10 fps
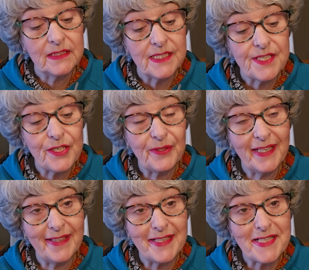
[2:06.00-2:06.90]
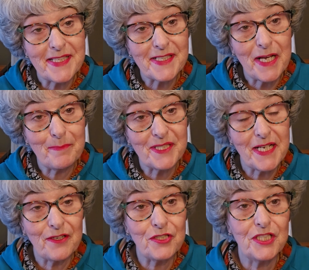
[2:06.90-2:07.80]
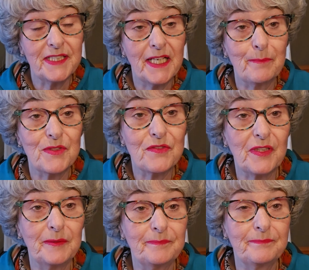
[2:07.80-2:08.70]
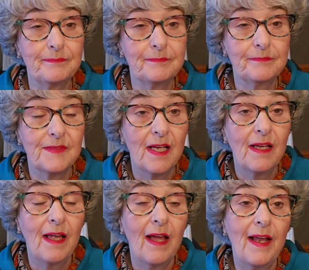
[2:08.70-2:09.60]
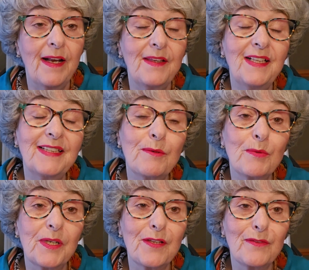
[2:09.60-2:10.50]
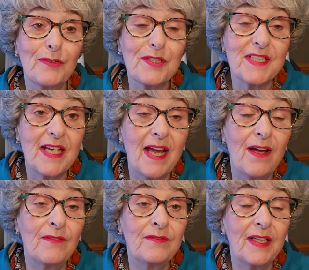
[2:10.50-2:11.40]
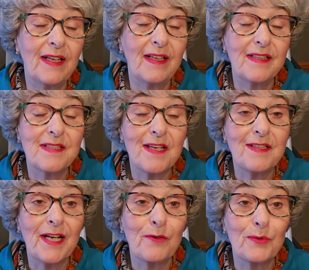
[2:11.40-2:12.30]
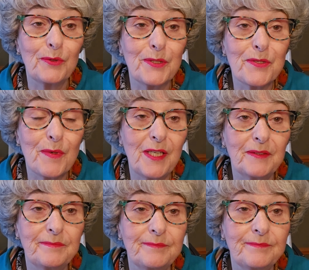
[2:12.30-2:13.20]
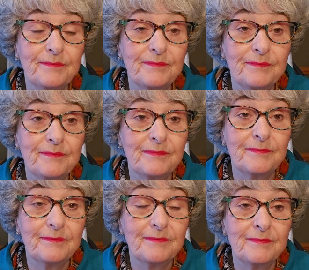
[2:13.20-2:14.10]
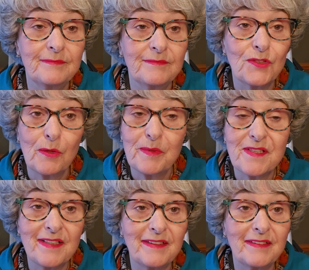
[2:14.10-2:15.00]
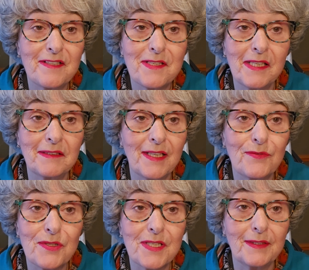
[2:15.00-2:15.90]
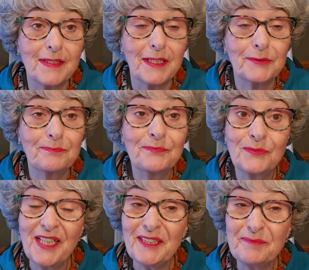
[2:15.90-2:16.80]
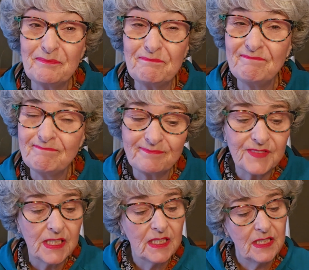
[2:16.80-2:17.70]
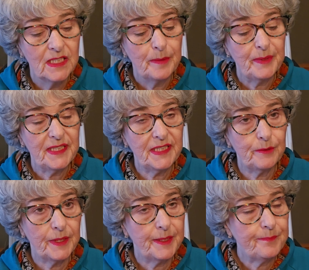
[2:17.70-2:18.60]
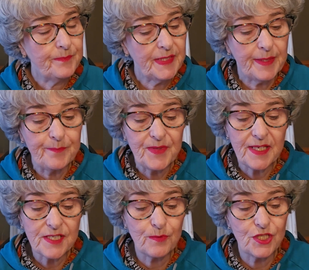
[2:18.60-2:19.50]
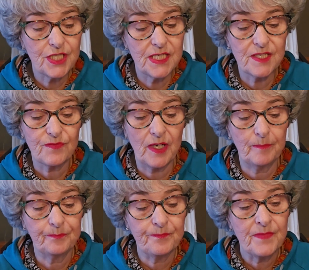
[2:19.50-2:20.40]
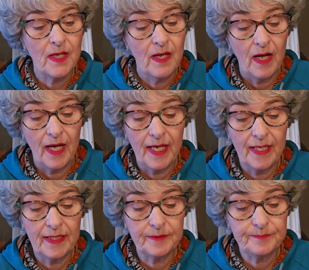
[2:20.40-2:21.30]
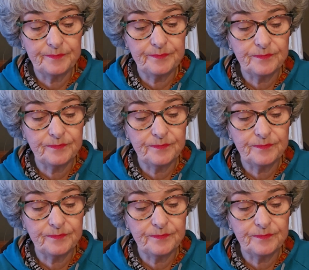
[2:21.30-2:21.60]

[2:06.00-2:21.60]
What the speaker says: So yeah, that's the type of town she comes from. And I think they were one of the first to have a sundown rule as well. Don't be seen in this town after sundown, right? But anyway, yeah, that's where she's from. In